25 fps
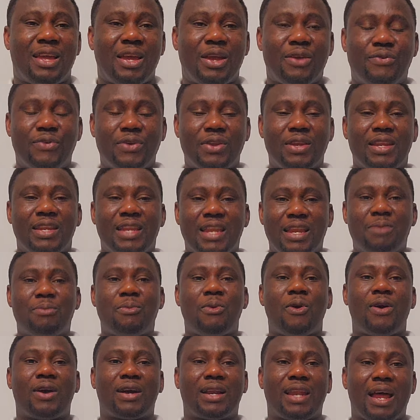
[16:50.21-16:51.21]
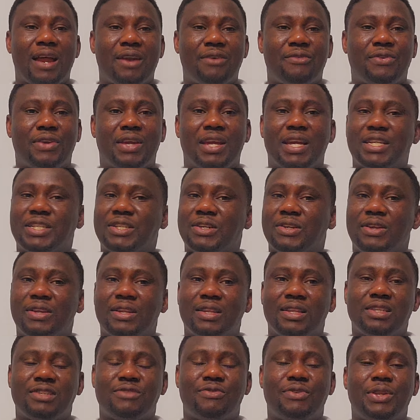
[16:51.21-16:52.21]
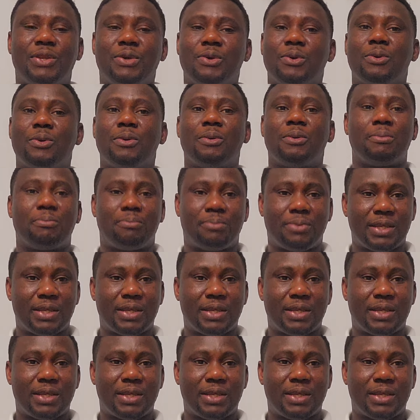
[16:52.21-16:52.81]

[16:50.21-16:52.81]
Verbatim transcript: if you need any more clarification on this video,